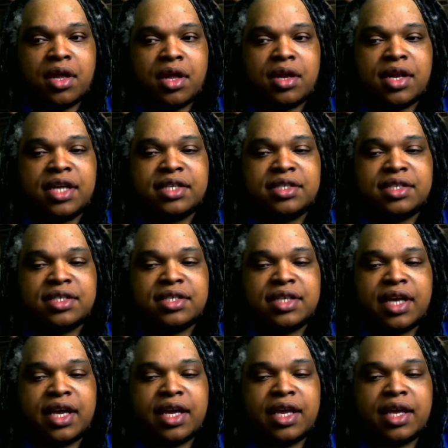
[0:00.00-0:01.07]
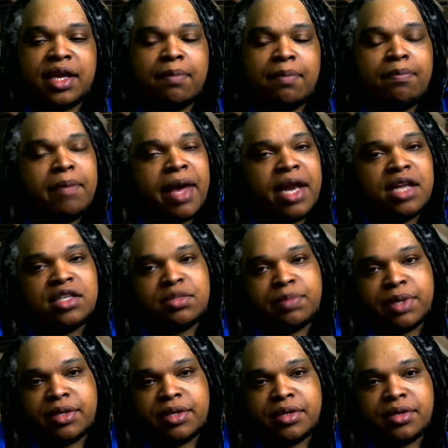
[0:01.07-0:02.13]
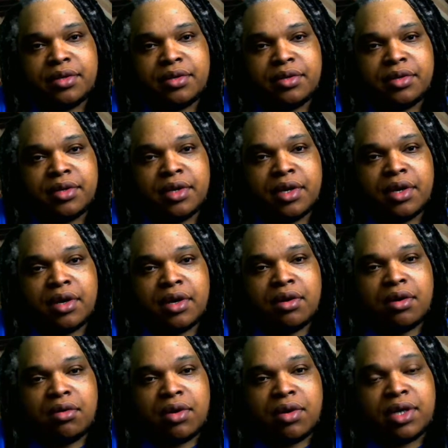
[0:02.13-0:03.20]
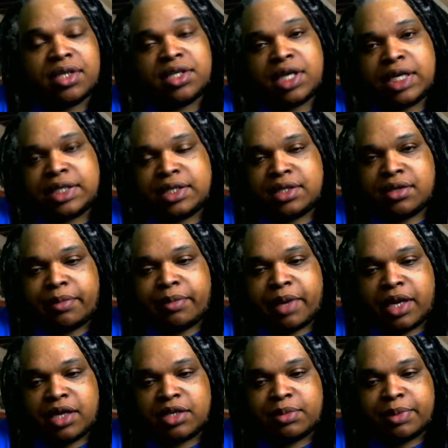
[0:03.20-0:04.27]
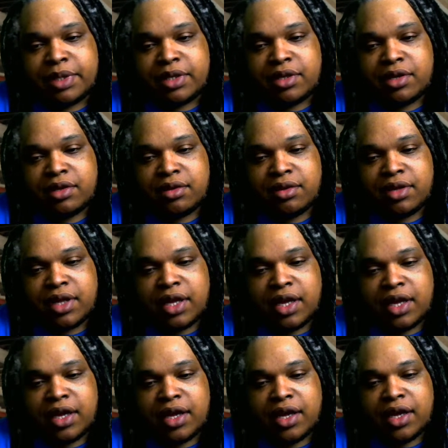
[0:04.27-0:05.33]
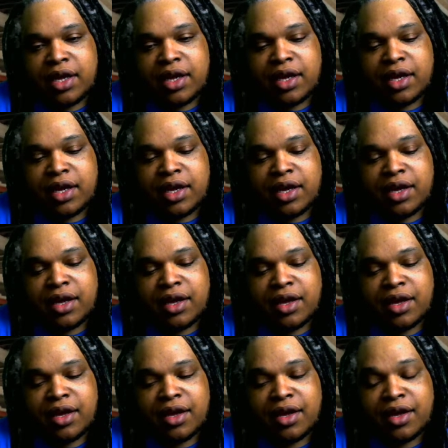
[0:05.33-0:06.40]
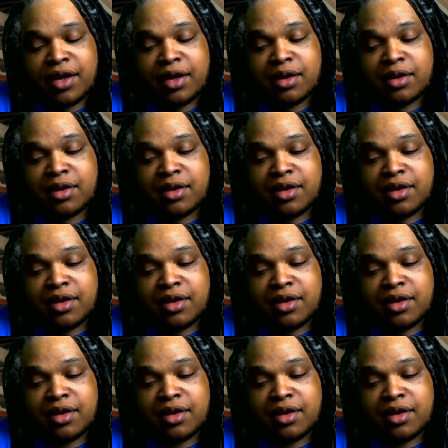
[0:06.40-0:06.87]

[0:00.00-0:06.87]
let's just say, management or adjacent to management that